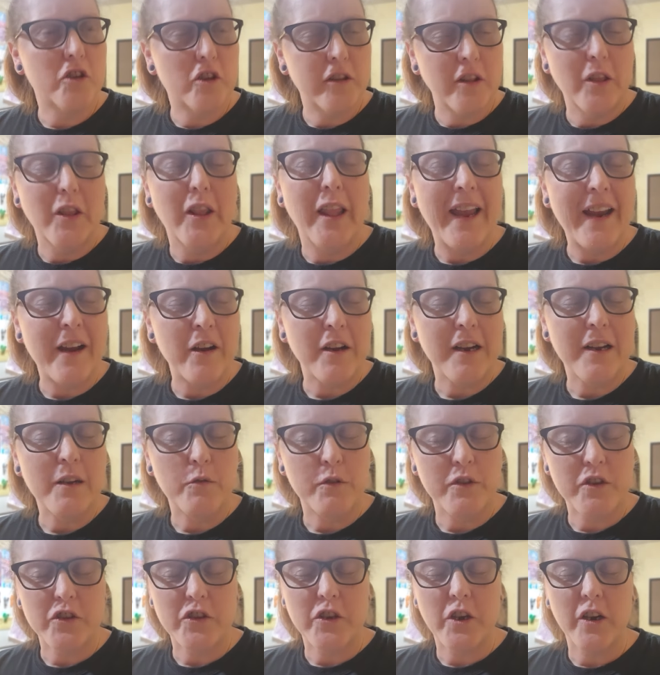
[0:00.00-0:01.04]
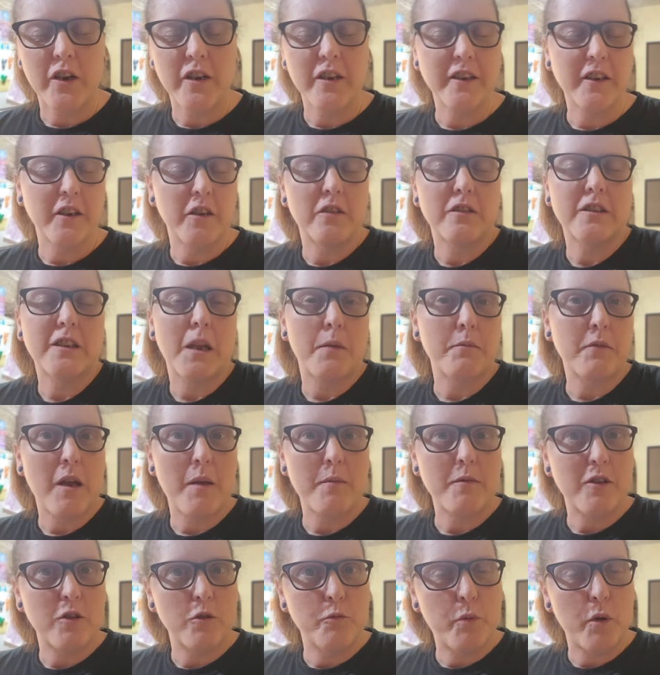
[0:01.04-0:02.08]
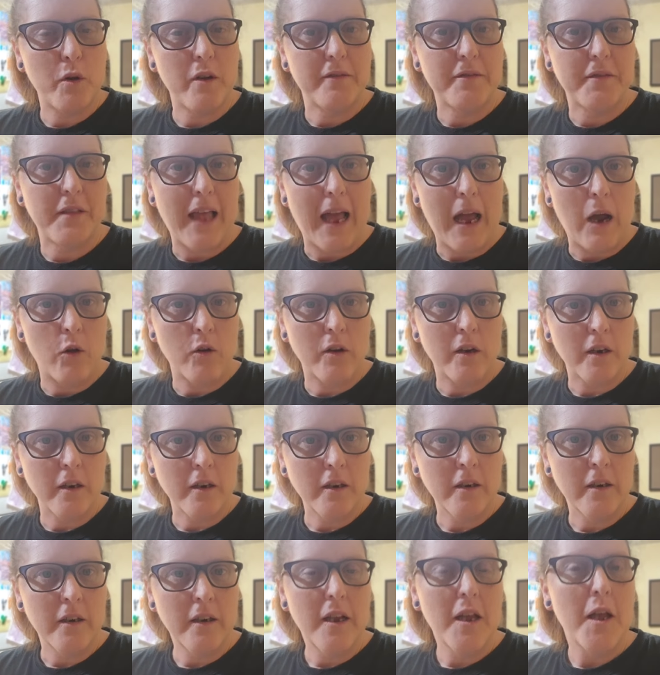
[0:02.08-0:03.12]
layer it with sugar. You know, sometimes you put flour.